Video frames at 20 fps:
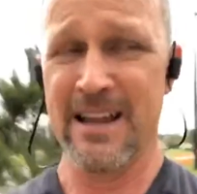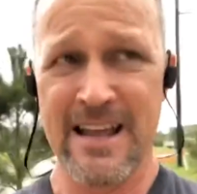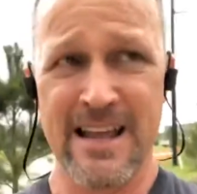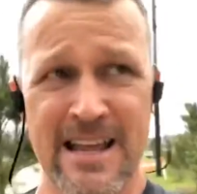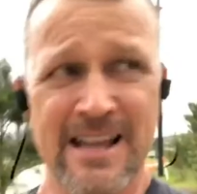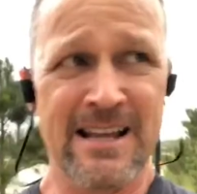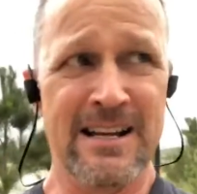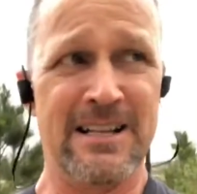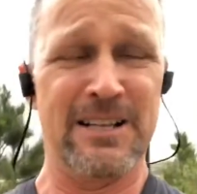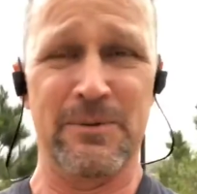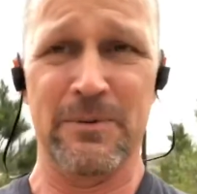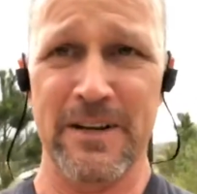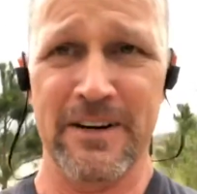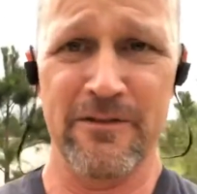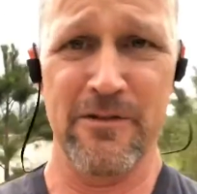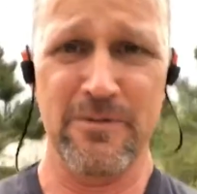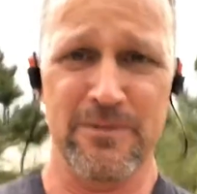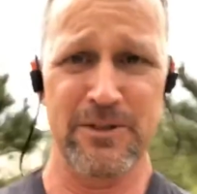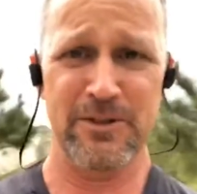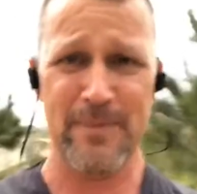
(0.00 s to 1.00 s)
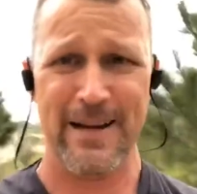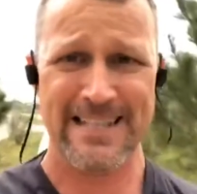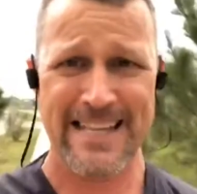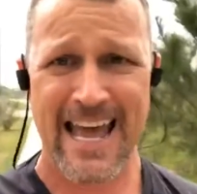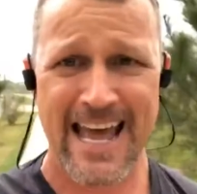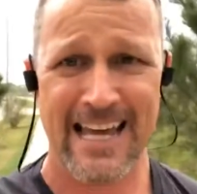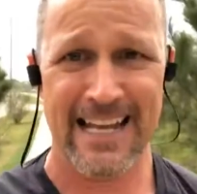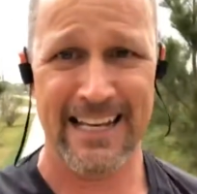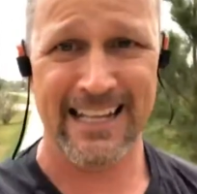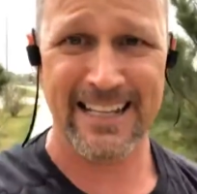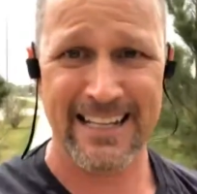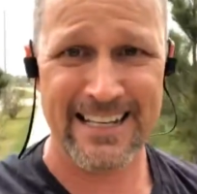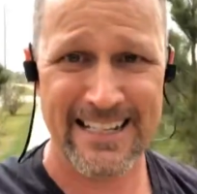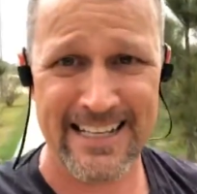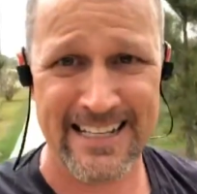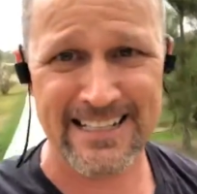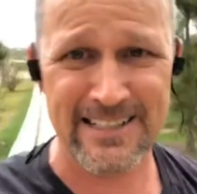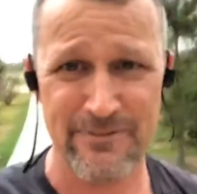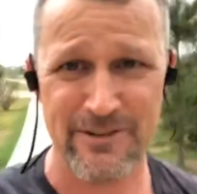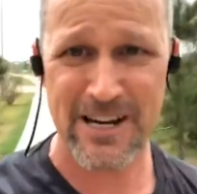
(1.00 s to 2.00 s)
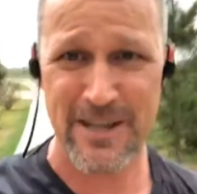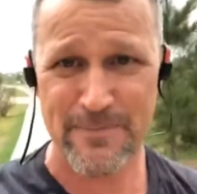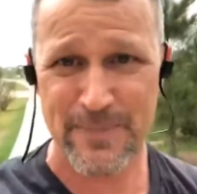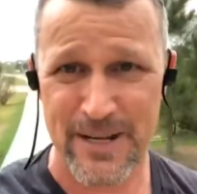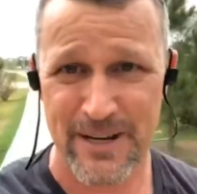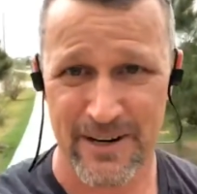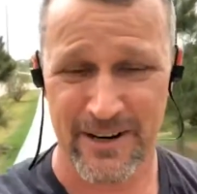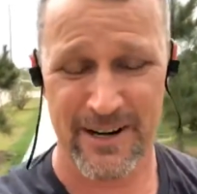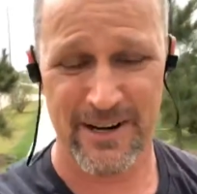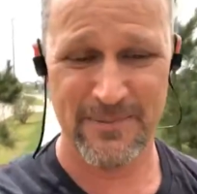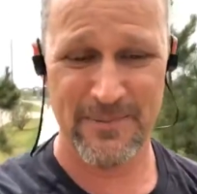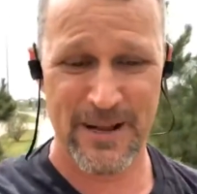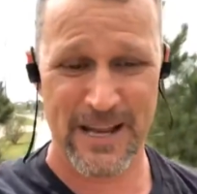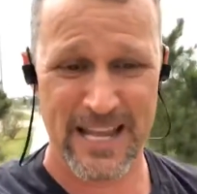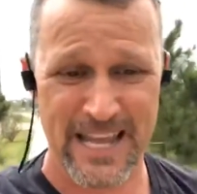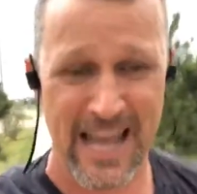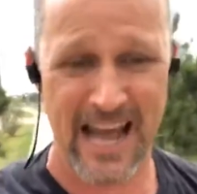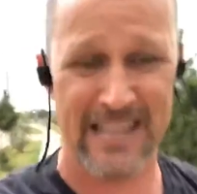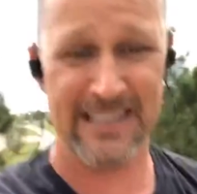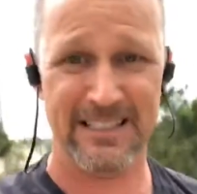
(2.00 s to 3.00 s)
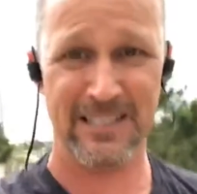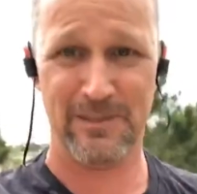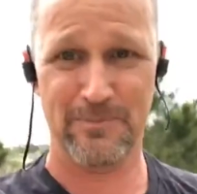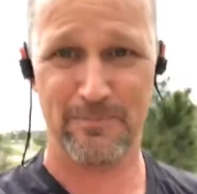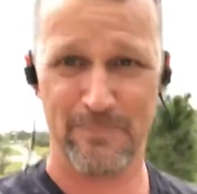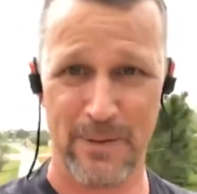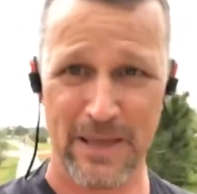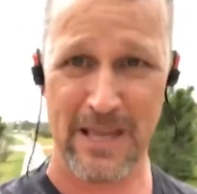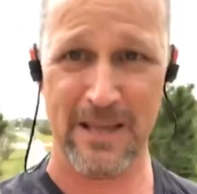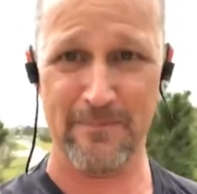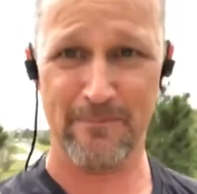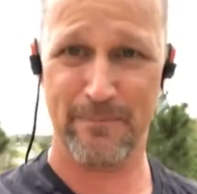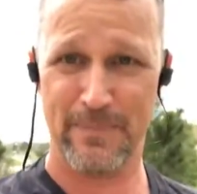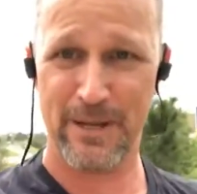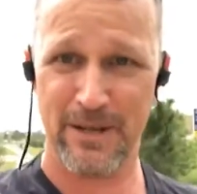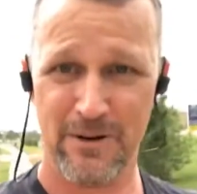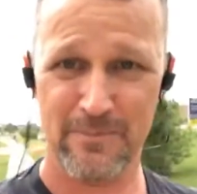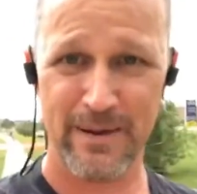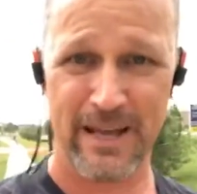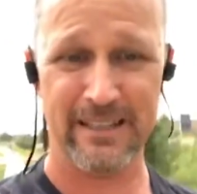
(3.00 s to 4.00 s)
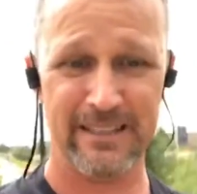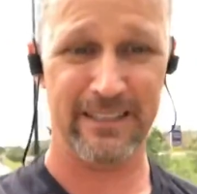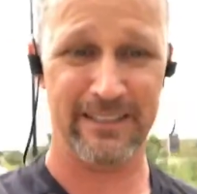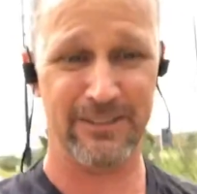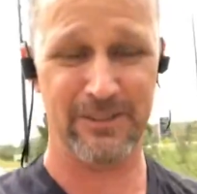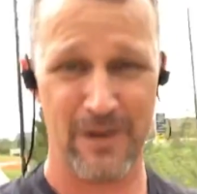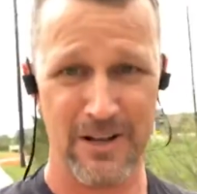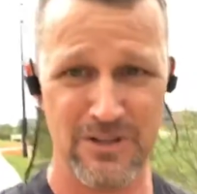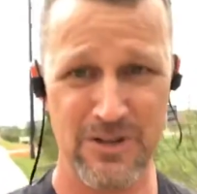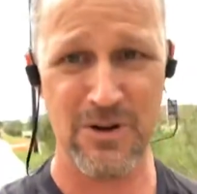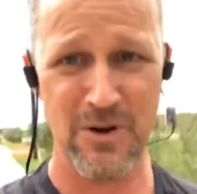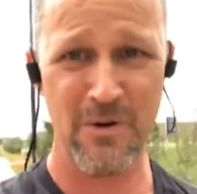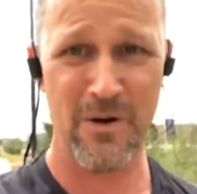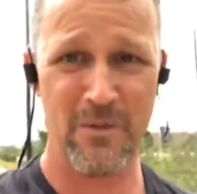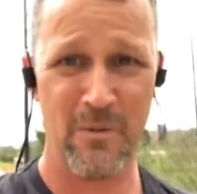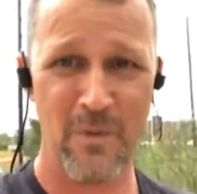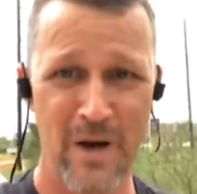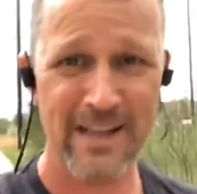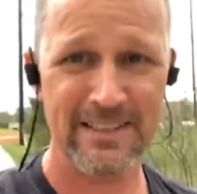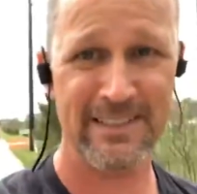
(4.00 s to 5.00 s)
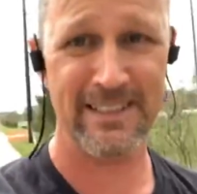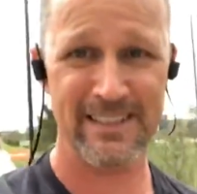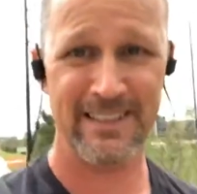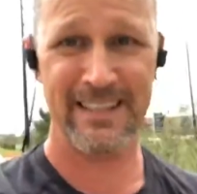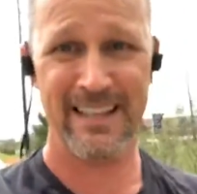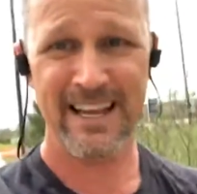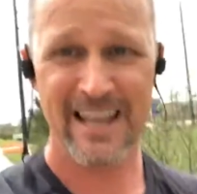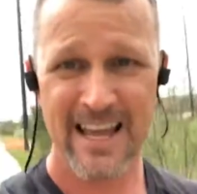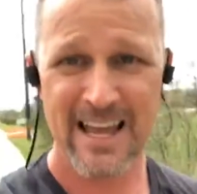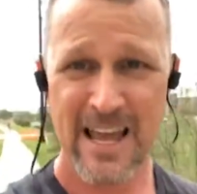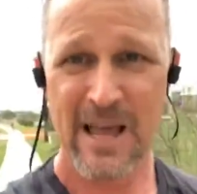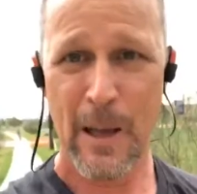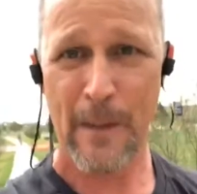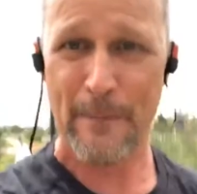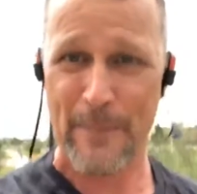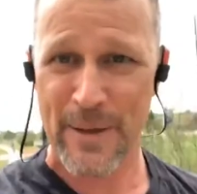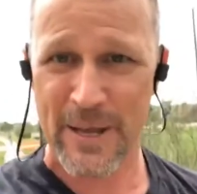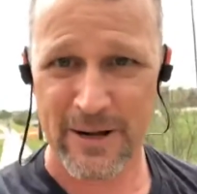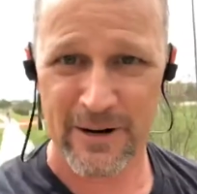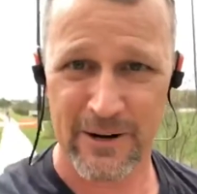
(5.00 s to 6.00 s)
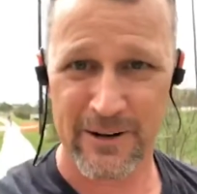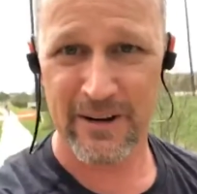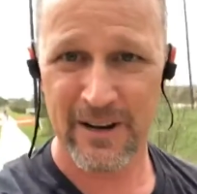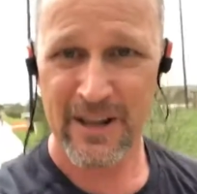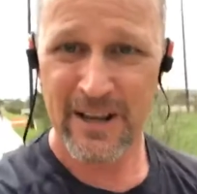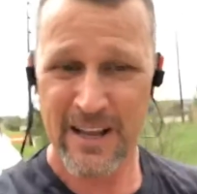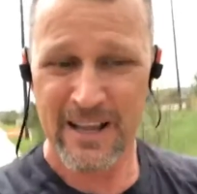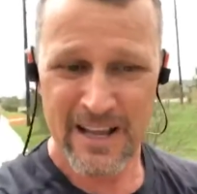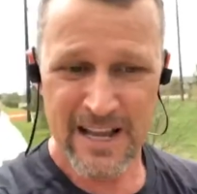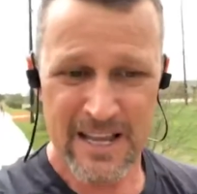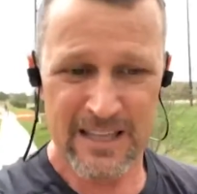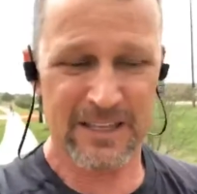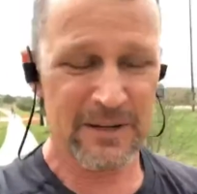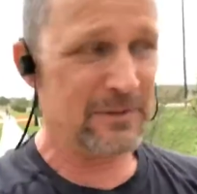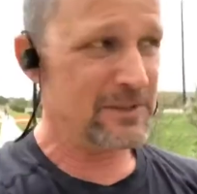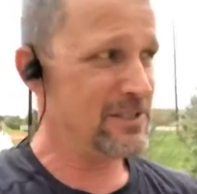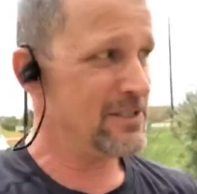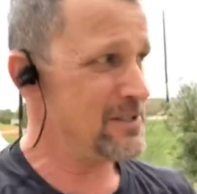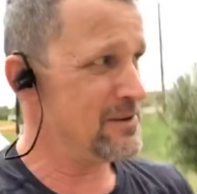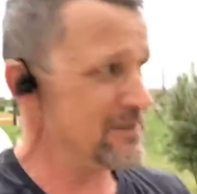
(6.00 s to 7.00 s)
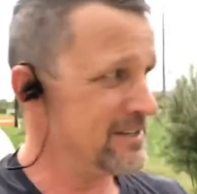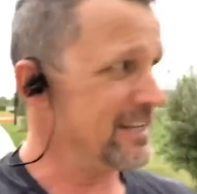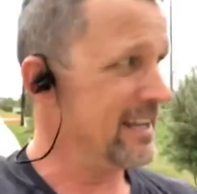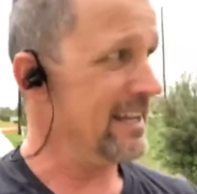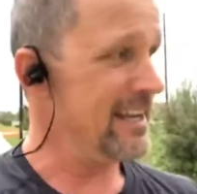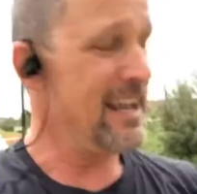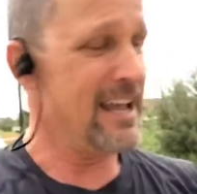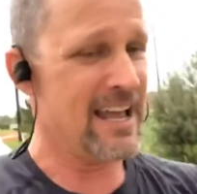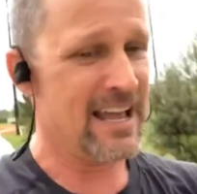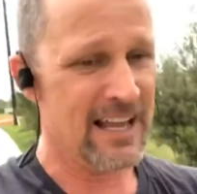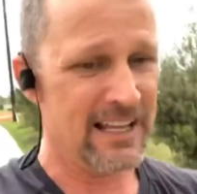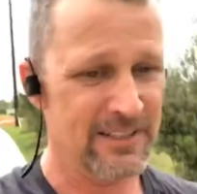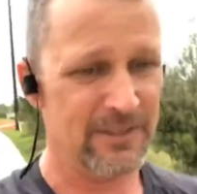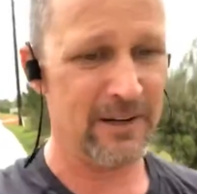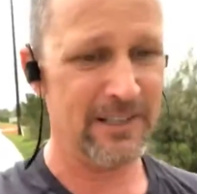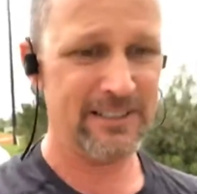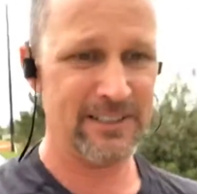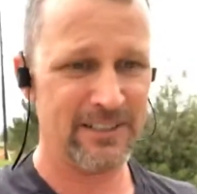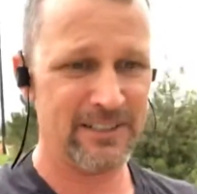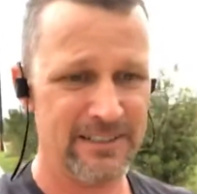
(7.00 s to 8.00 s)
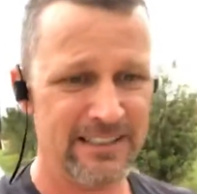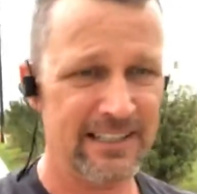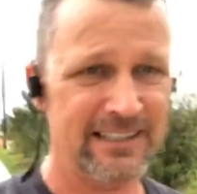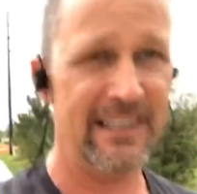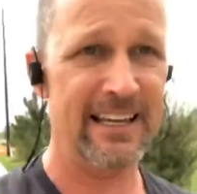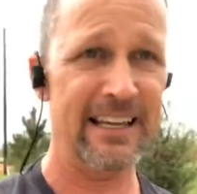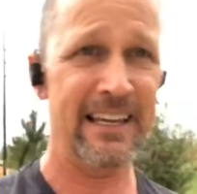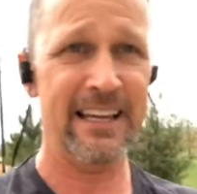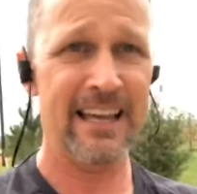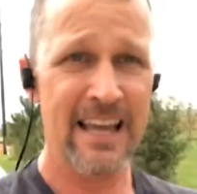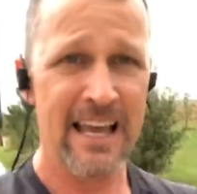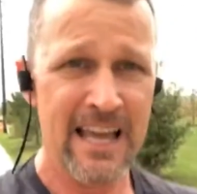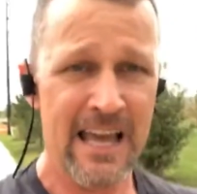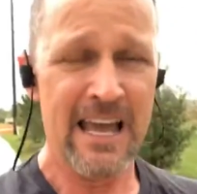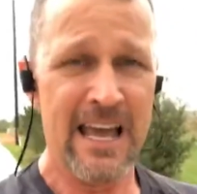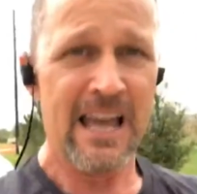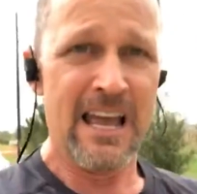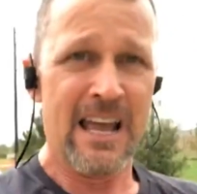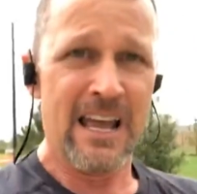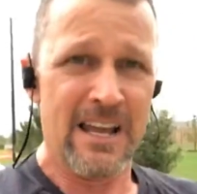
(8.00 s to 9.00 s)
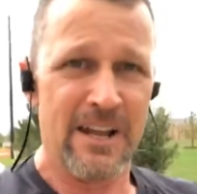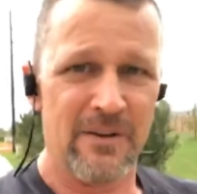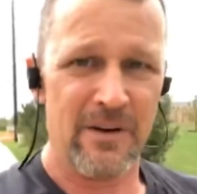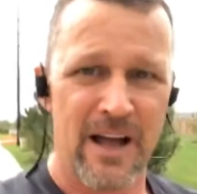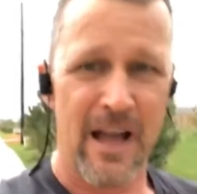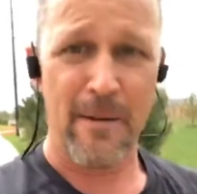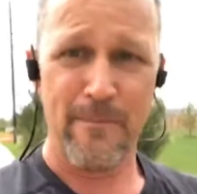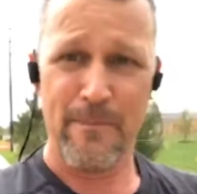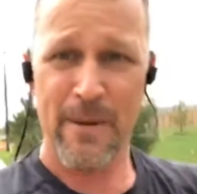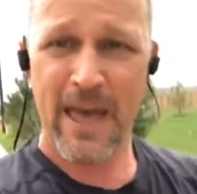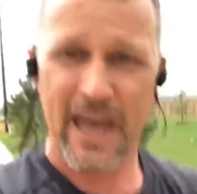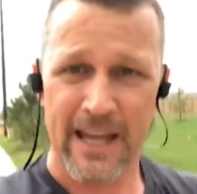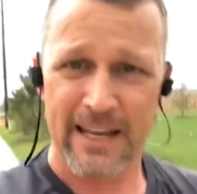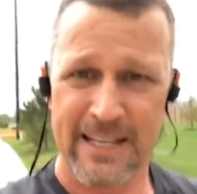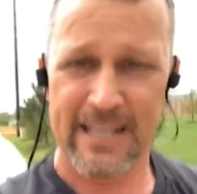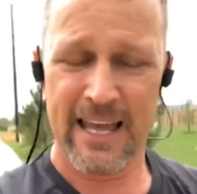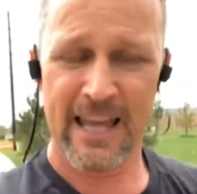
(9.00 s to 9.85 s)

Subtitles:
Because one of them was my dad, and he didn't drink beer, but he had this big beer belly. So I knew it wasn't beer that was doing it. So I started to think, you know, I bet